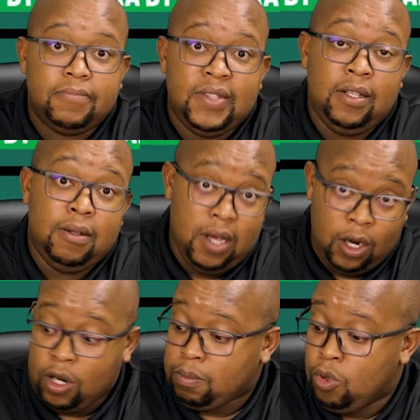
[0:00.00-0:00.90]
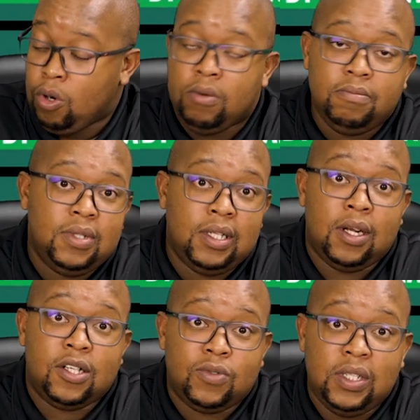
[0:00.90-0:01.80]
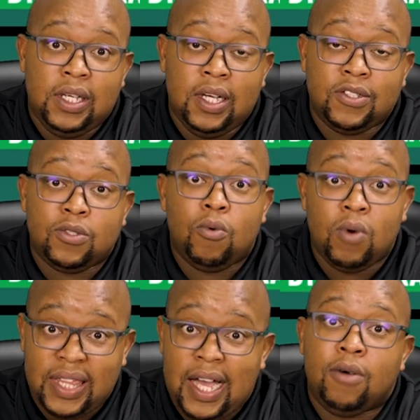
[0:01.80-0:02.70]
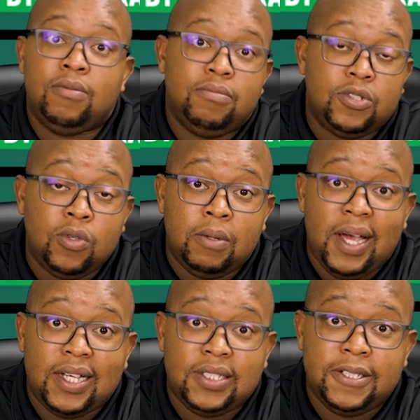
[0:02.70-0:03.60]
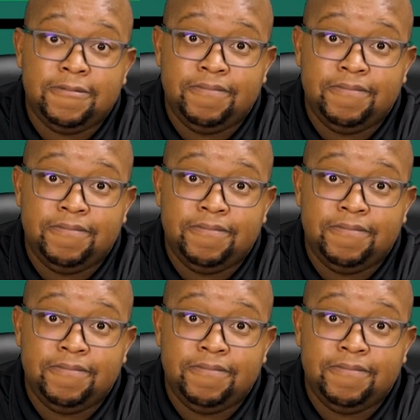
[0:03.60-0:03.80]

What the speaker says: and a lot more in the last 20 years without Stuart Baxter.